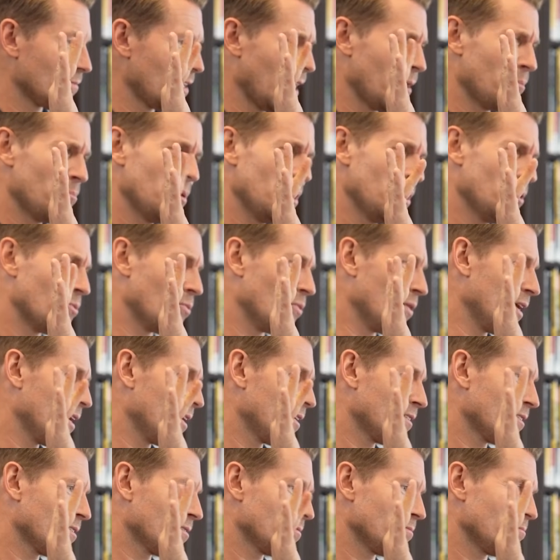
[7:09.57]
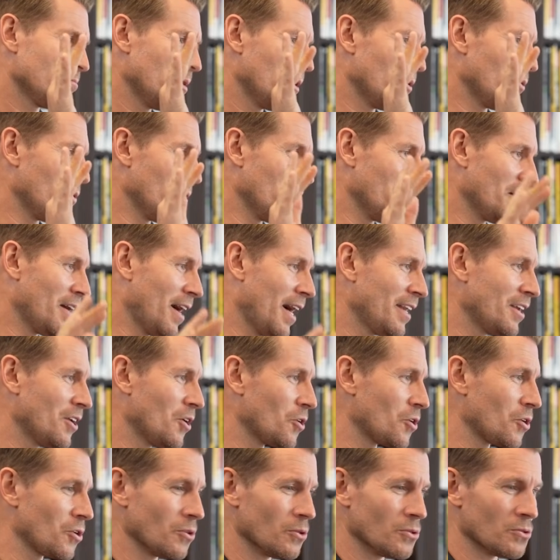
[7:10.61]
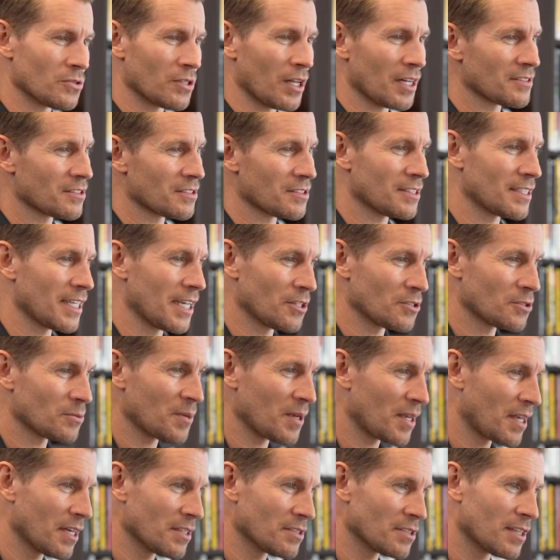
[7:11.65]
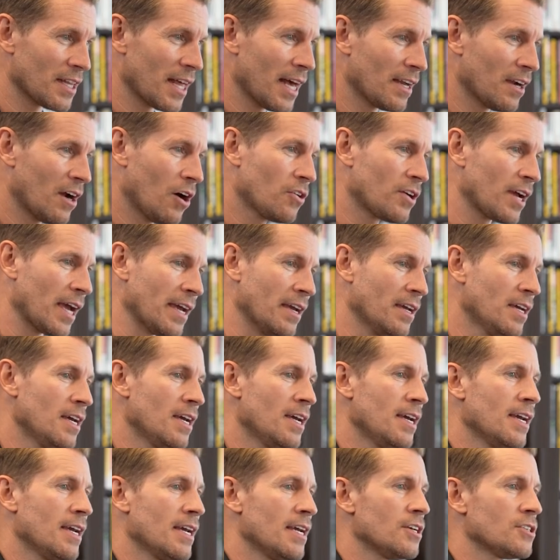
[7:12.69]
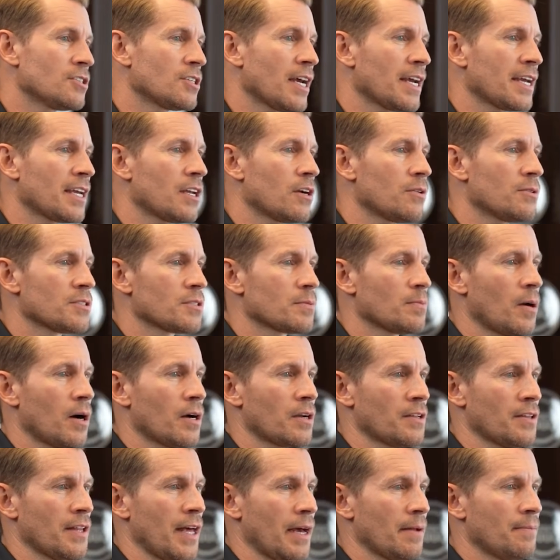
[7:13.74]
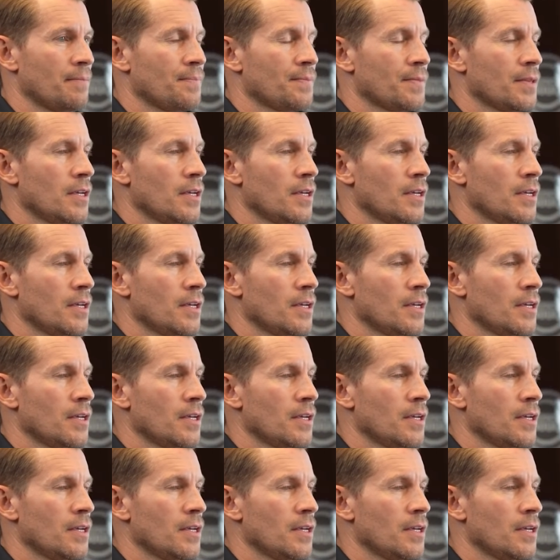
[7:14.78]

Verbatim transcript: And be real, be real. I know you lose lots of sales because of that. Okay, here's how you're going to respond to that.